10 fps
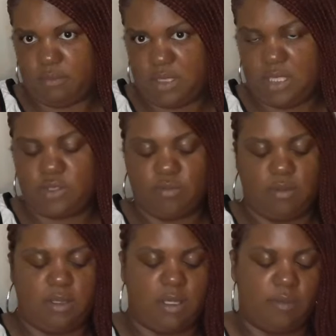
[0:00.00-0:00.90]
get to
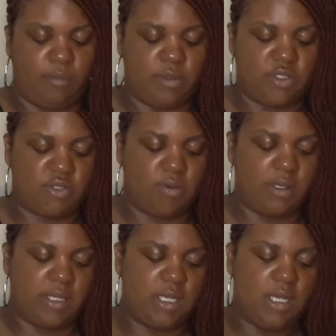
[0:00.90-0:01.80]
another one
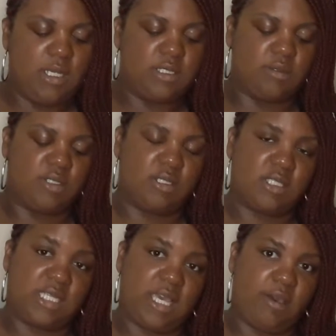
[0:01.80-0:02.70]
shortly. So
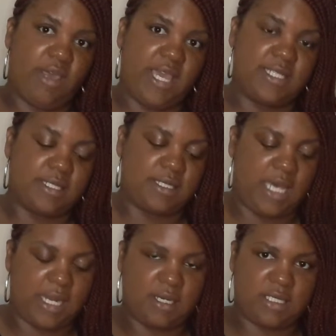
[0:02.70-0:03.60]
Giselle has
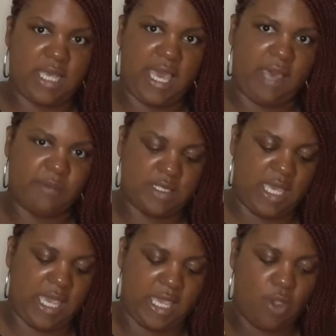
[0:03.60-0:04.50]
decided to have a
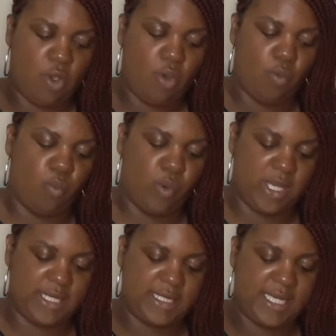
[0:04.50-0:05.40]
day
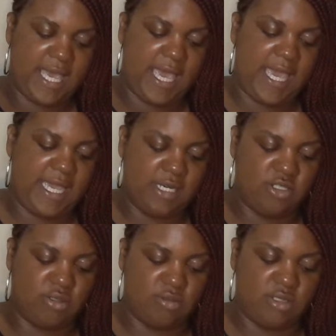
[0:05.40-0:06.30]
with
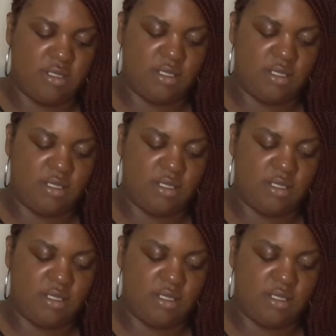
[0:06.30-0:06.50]
Angel.